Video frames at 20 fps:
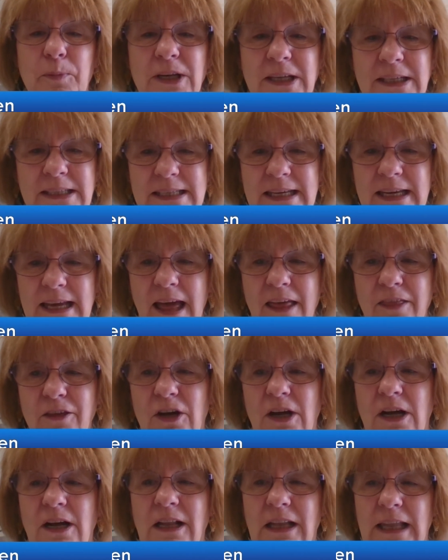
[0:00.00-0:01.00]
putting
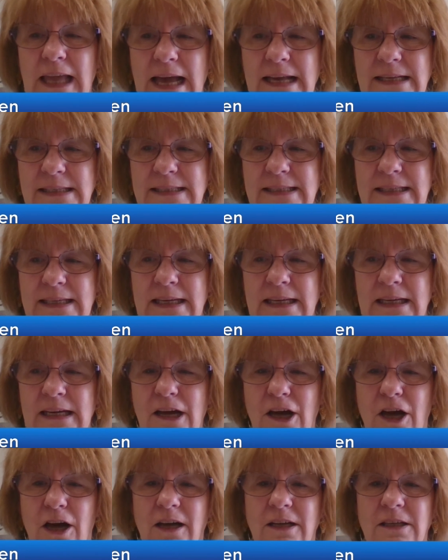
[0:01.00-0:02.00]
together a classic
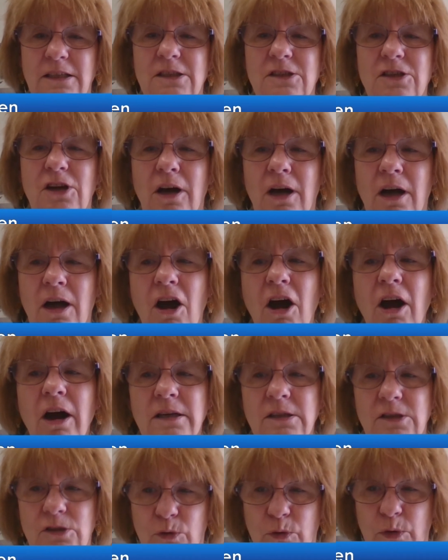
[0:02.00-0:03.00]
uh, t-
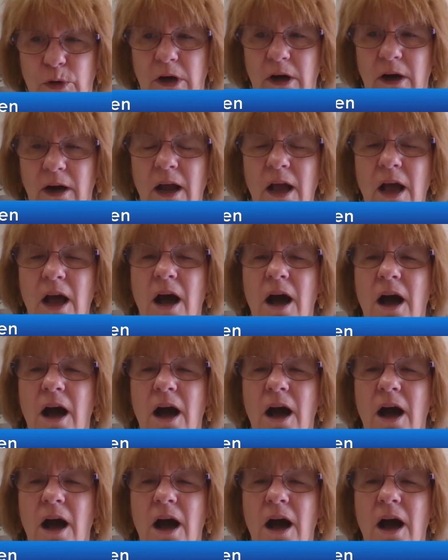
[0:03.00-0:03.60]
car tour